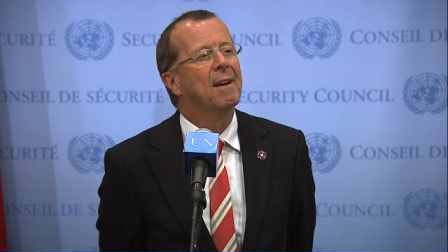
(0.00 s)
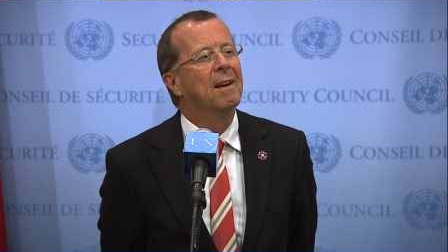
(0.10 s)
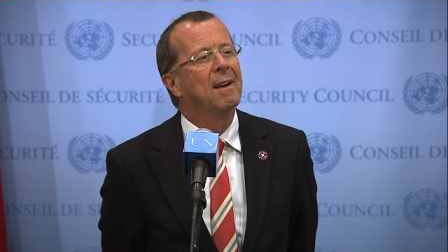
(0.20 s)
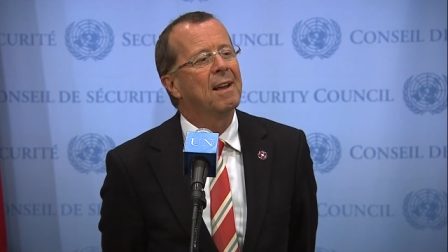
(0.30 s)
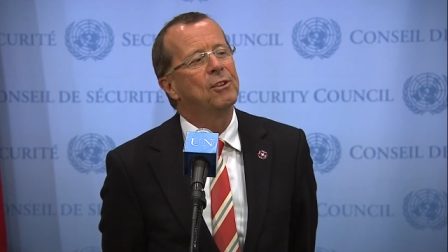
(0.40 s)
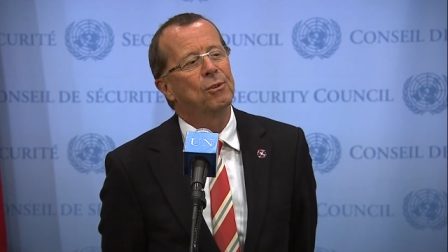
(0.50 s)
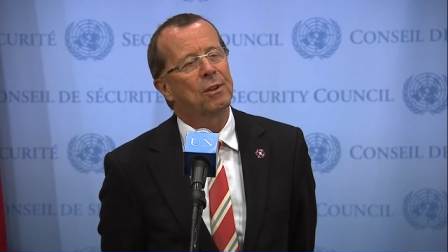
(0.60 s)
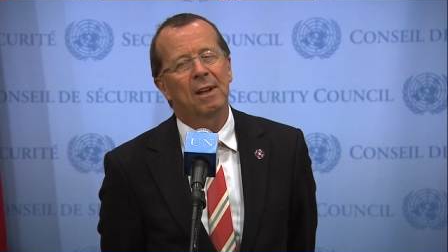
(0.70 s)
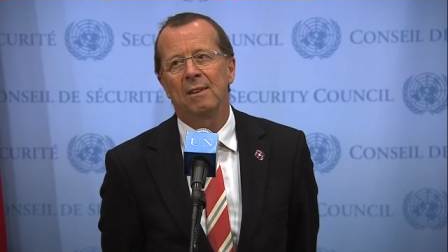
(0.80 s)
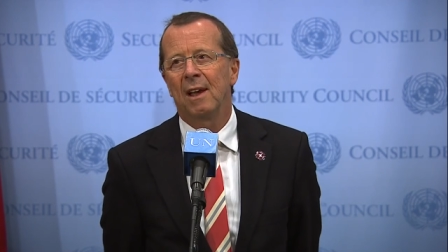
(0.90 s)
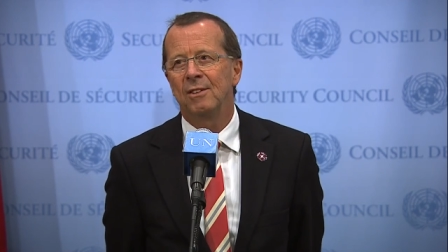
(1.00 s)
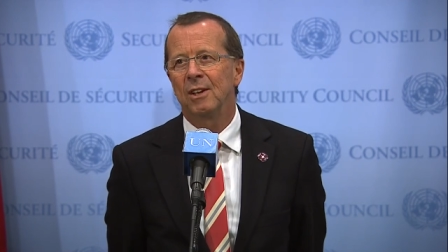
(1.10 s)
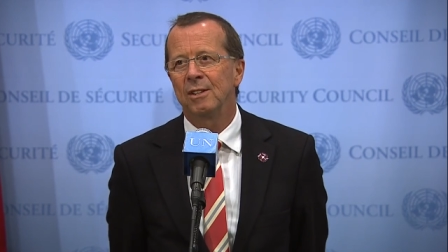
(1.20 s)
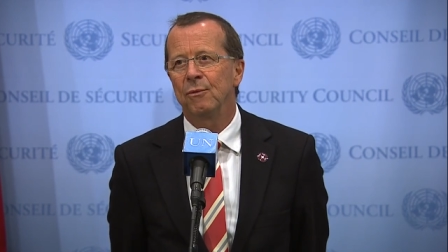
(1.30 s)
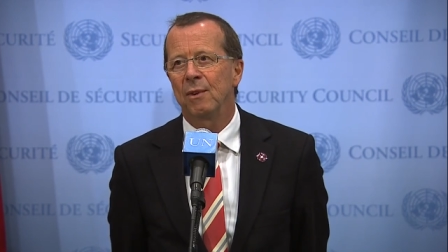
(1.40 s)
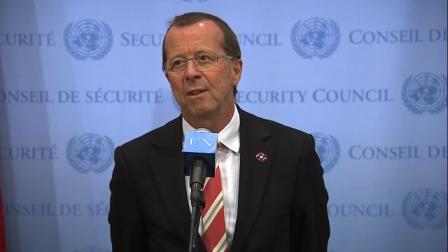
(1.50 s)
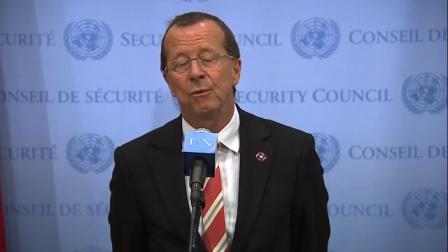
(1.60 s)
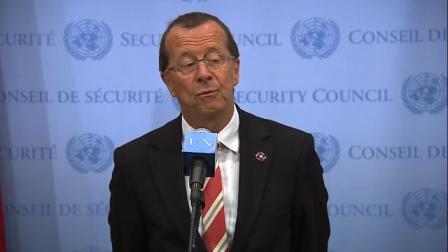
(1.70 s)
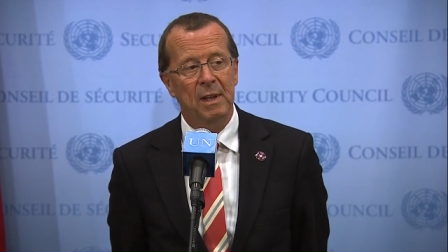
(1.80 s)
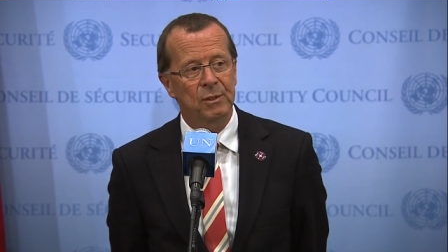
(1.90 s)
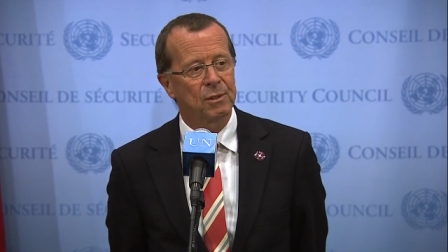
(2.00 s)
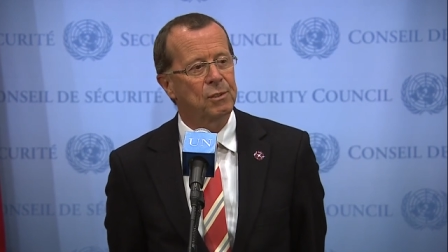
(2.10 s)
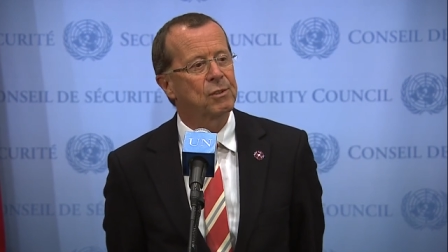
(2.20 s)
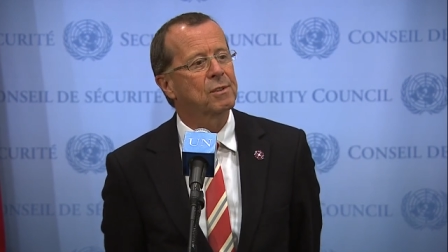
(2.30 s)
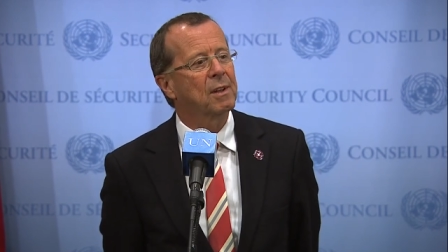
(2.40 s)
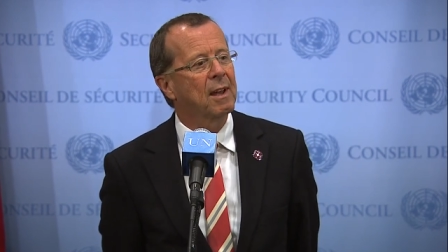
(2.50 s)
Uh, and you can identify the faces.